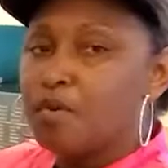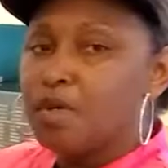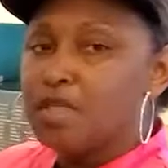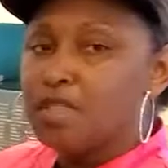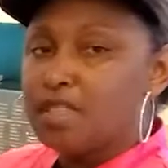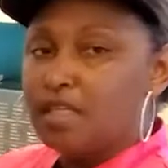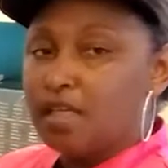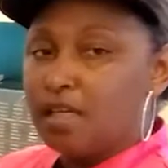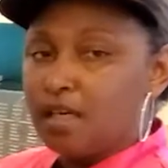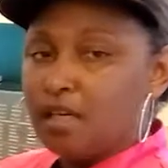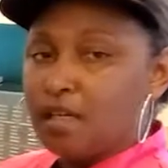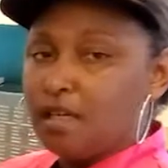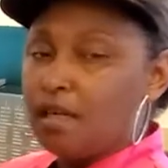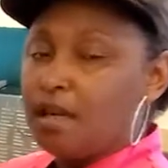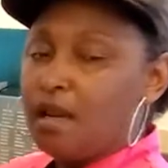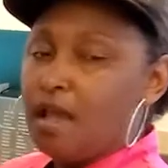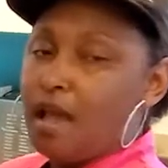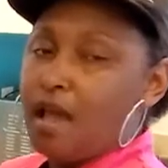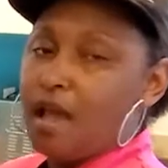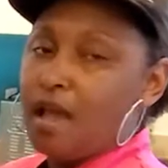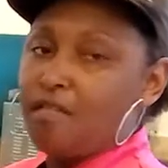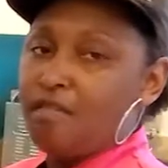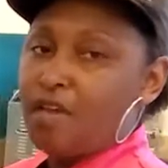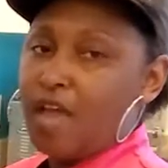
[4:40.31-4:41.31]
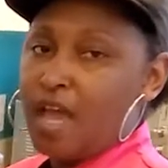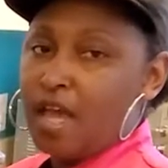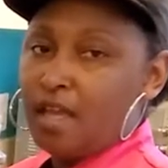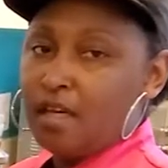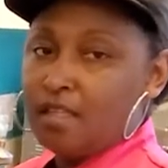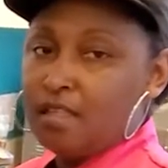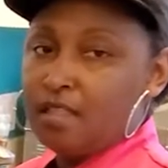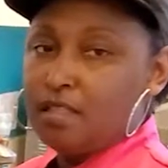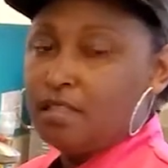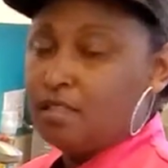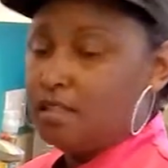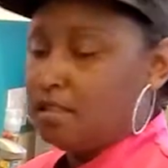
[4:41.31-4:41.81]
once again, I've
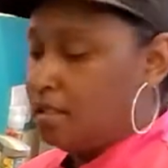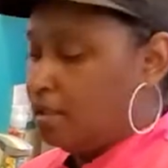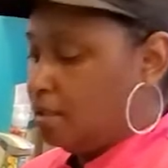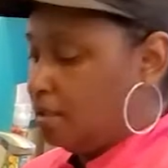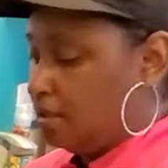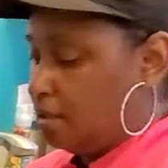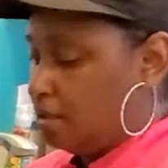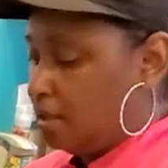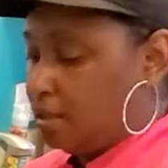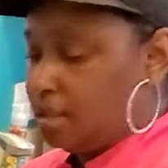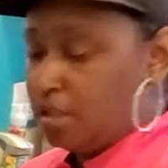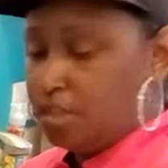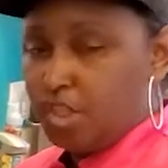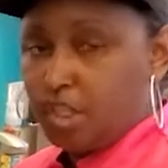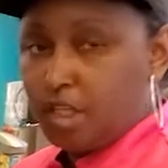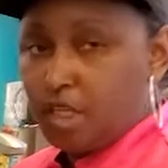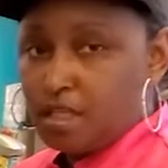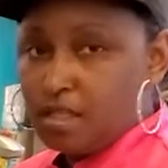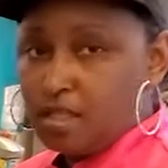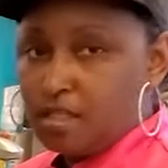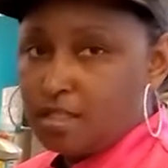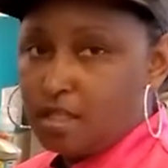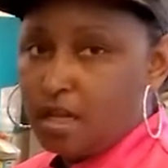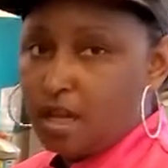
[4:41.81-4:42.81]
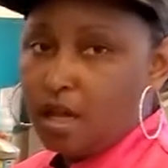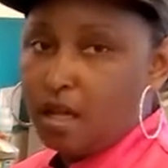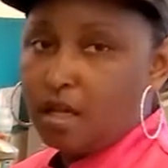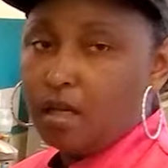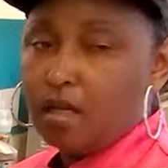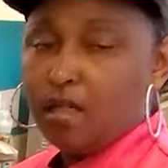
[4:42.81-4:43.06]
added to the chicken stock